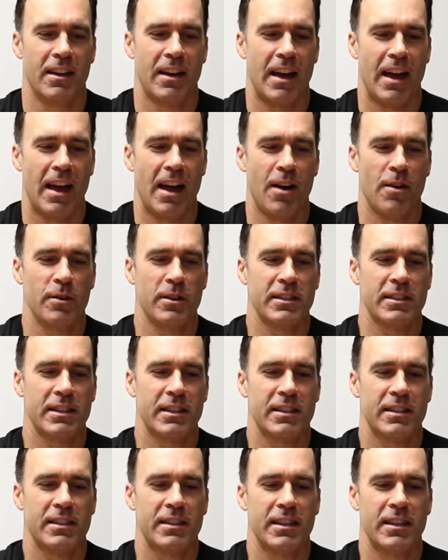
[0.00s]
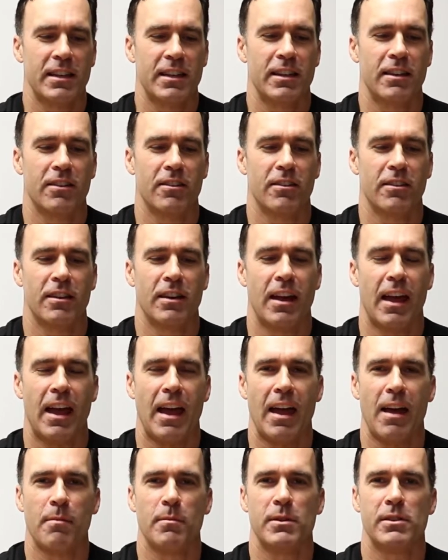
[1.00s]
How to Succeed on
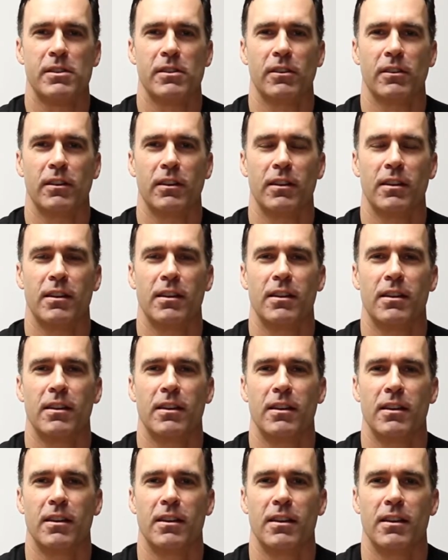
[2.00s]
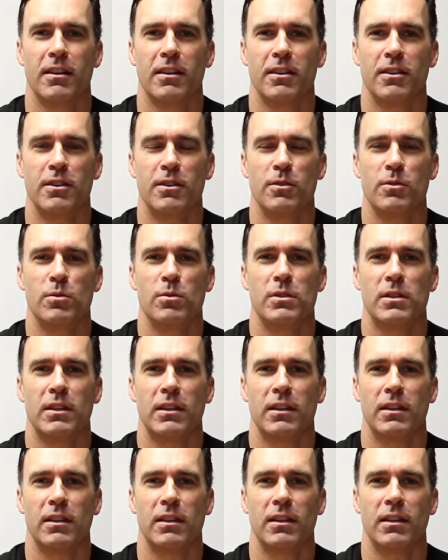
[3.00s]
Amazon
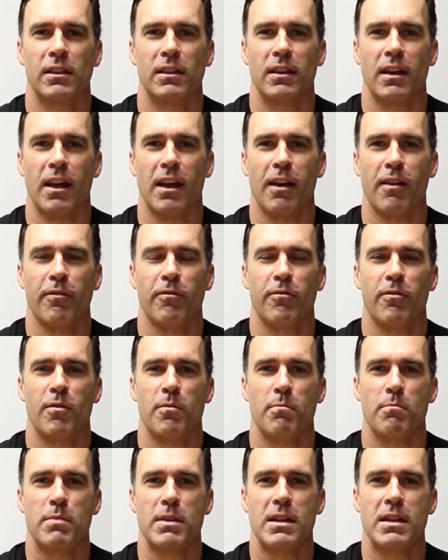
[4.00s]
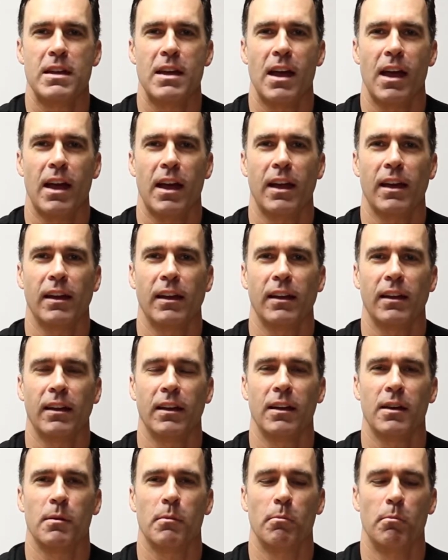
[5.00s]
Using the
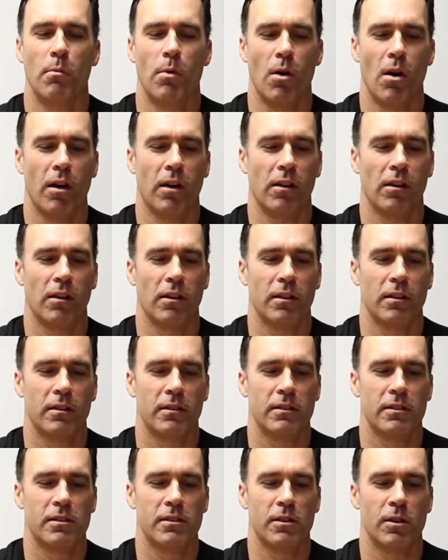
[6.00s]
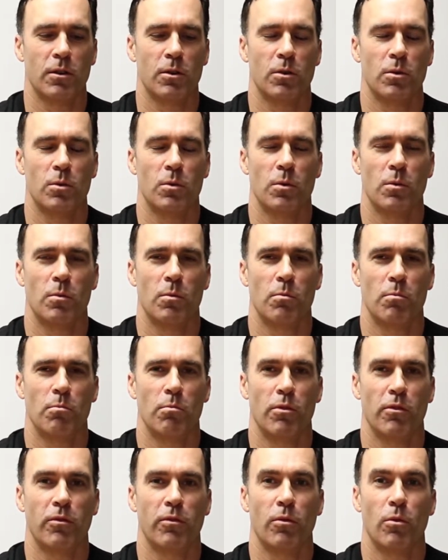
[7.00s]
FBA Model. So
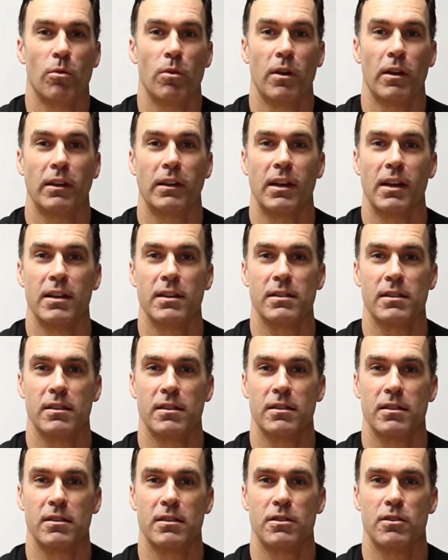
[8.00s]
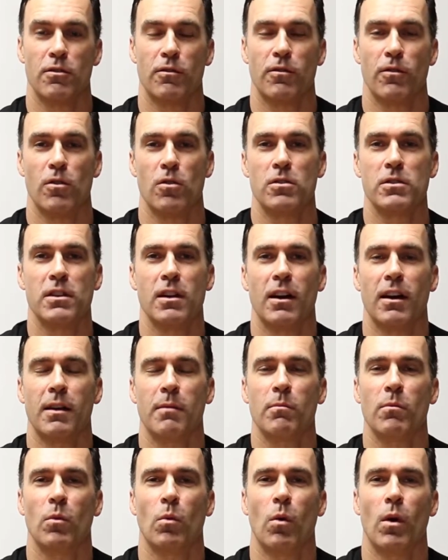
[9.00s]
in case this is your first
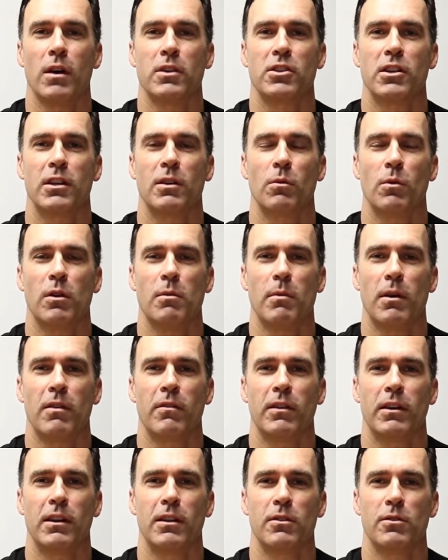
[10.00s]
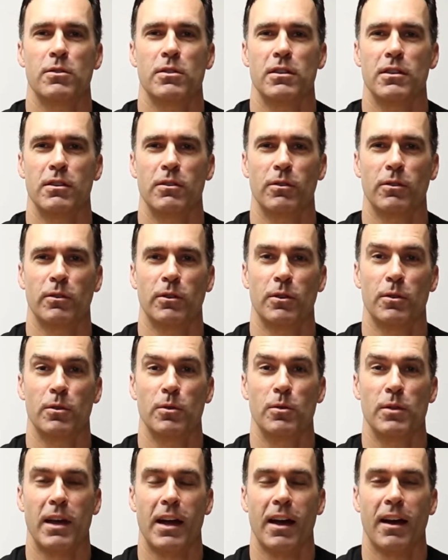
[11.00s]
time watching one of my videos and you don't know
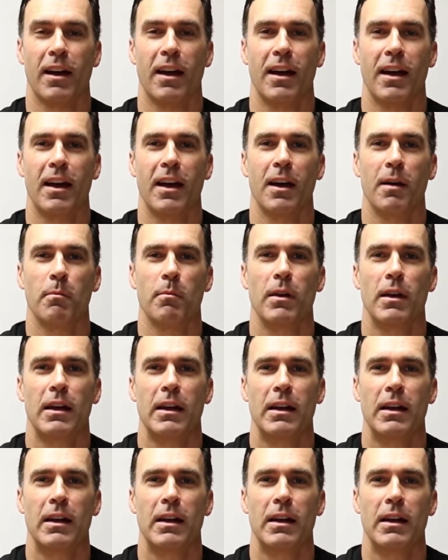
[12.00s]
who the heck I am,